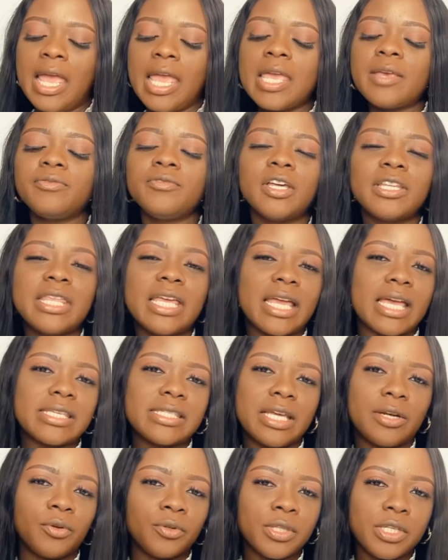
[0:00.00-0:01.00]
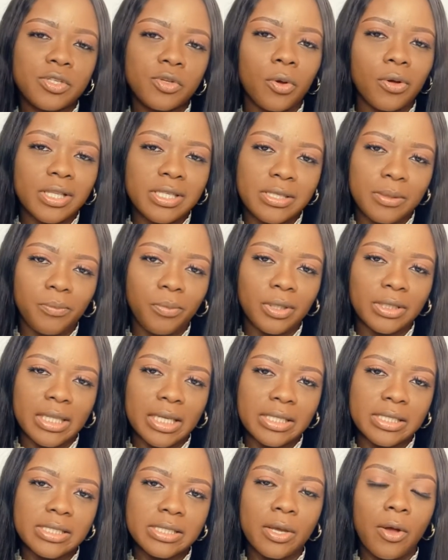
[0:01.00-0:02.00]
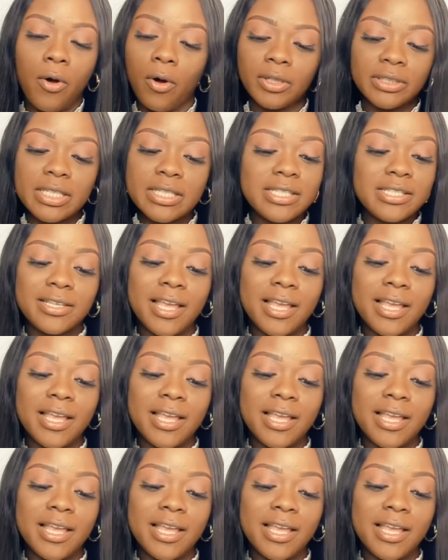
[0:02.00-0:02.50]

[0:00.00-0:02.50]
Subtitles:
If nothing I said on this call is important, on this